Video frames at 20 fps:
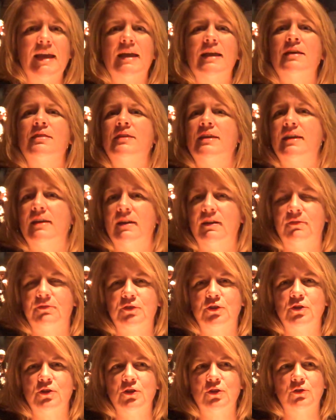In the
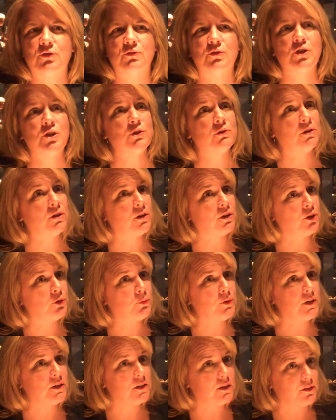afternoon, you can go
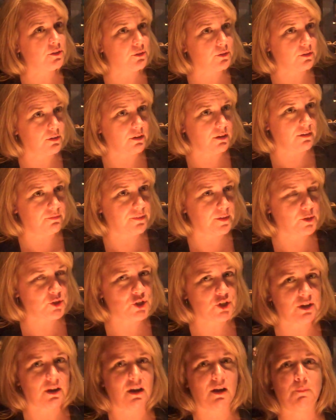to another coffee
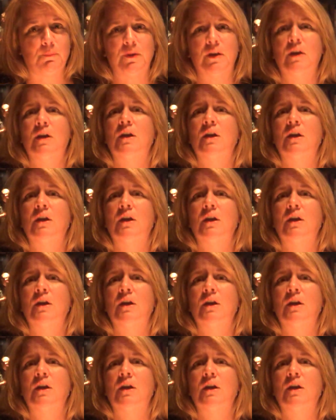shop.